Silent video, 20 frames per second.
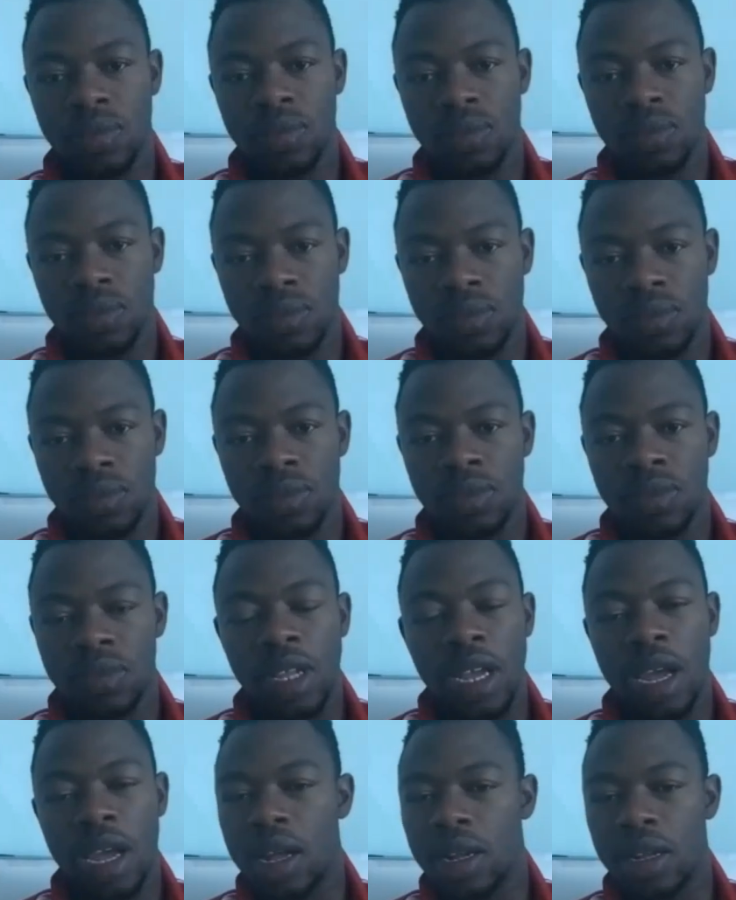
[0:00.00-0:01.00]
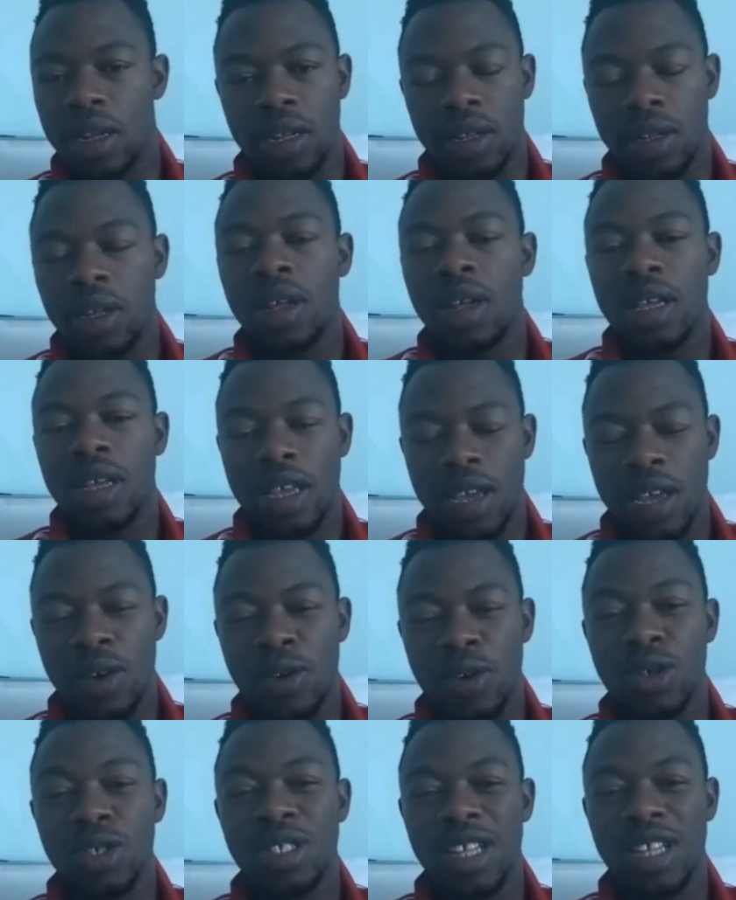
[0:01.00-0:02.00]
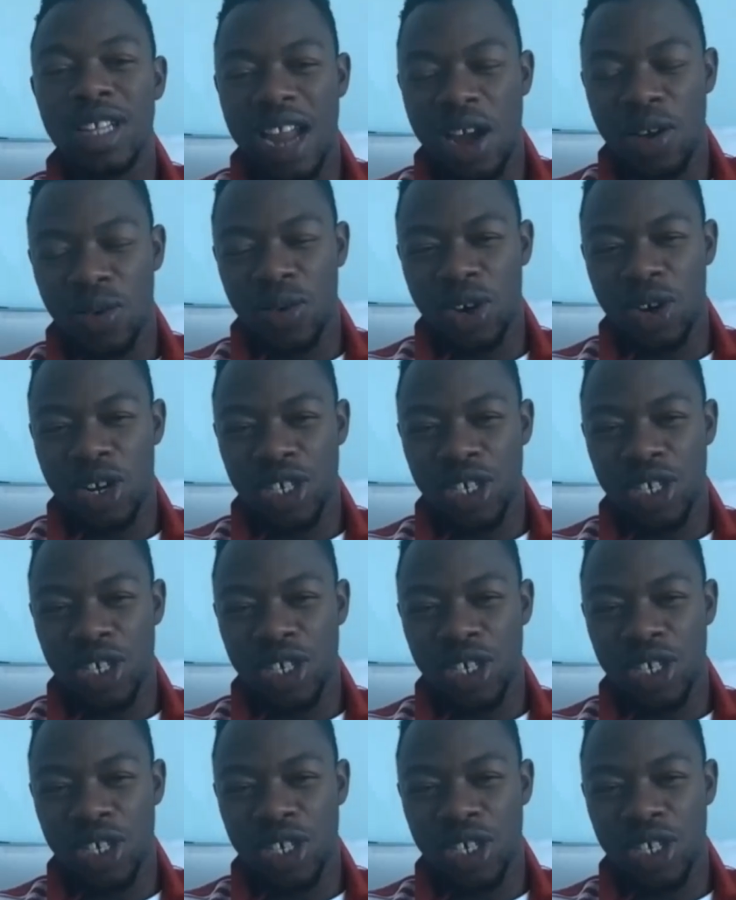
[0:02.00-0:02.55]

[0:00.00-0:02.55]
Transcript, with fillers: actual maybe i'm not even language. saying it